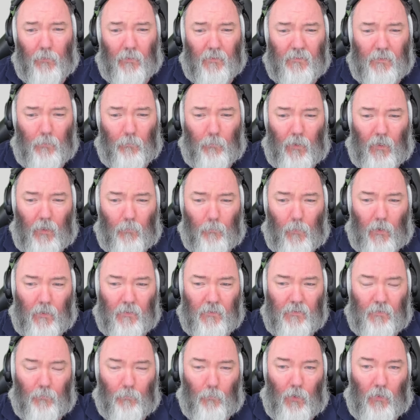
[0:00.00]
Anyone that sent me any
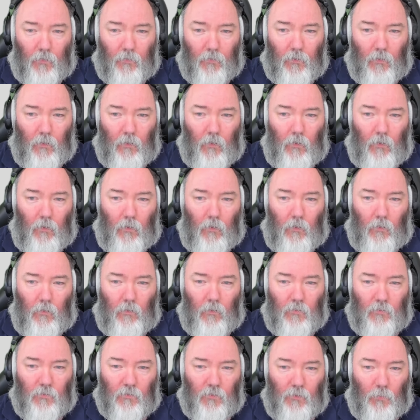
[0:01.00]
mice to mod
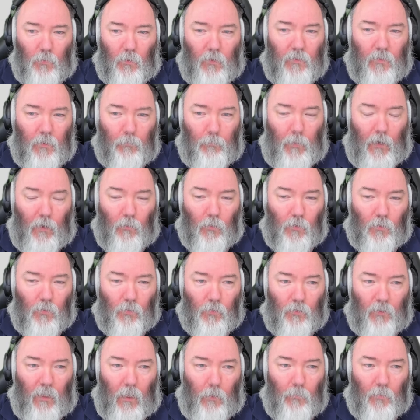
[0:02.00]
has always wanted a
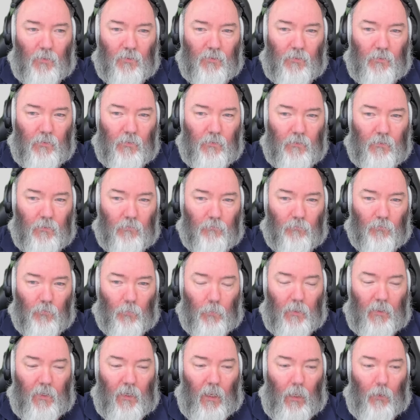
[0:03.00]
power cord cable because it uses a
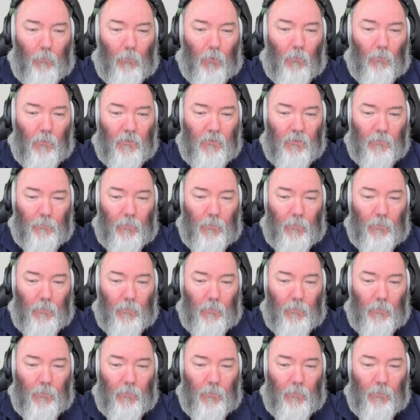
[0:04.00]
rubber cable,